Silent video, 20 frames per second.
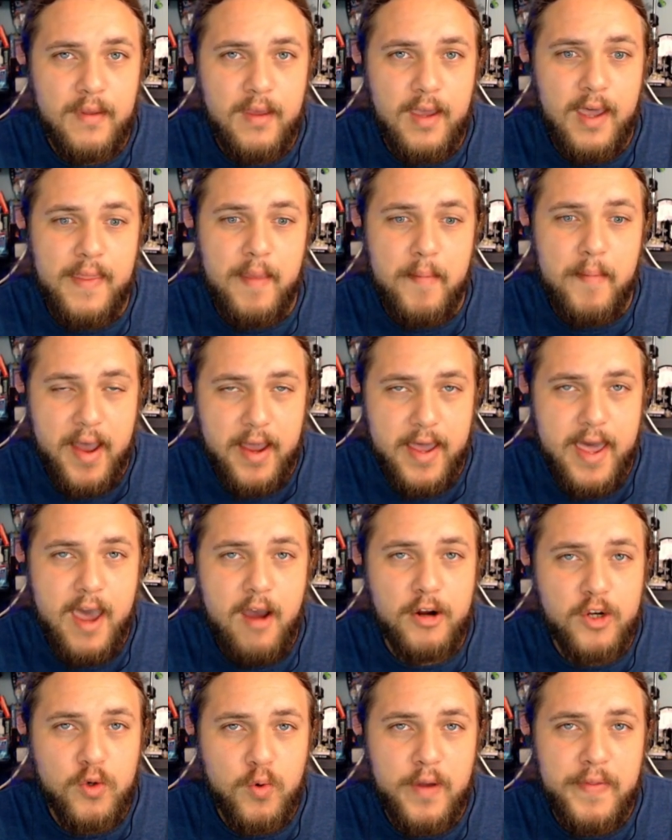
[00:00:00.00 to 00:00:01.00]
and they make a
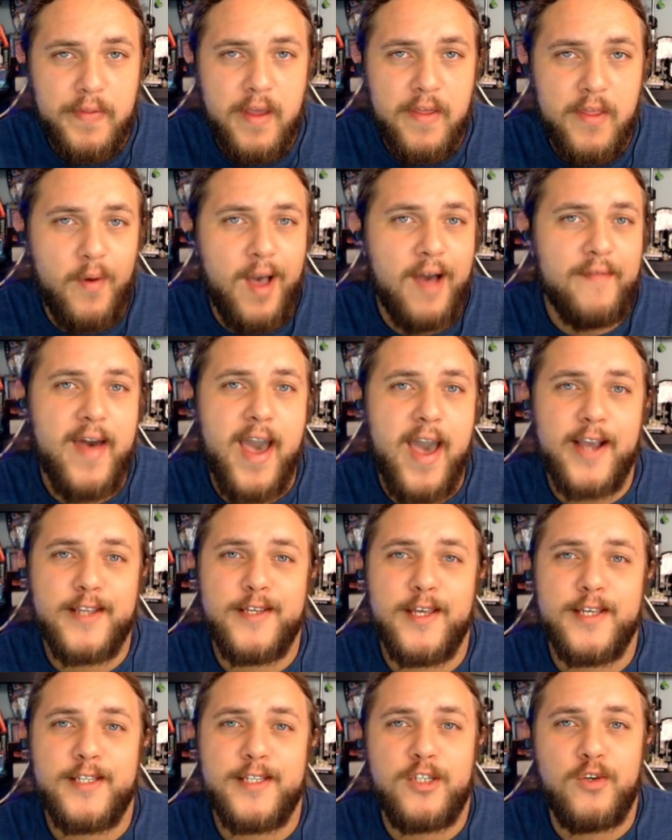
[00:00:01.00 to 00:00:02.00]
character in there, they'll have
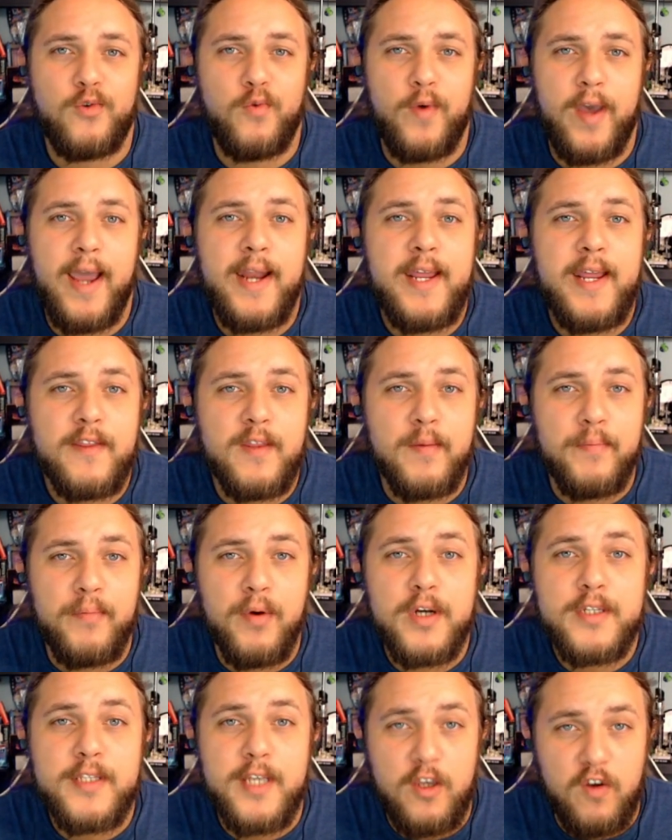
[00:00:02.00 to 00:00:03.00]
access to any of the
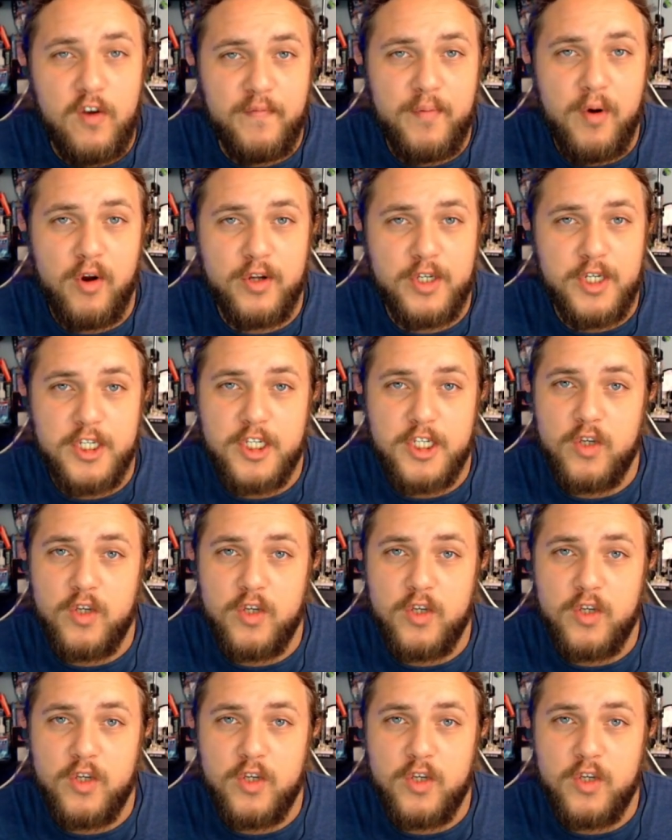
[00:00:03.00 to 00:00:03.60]
books that you've purchased.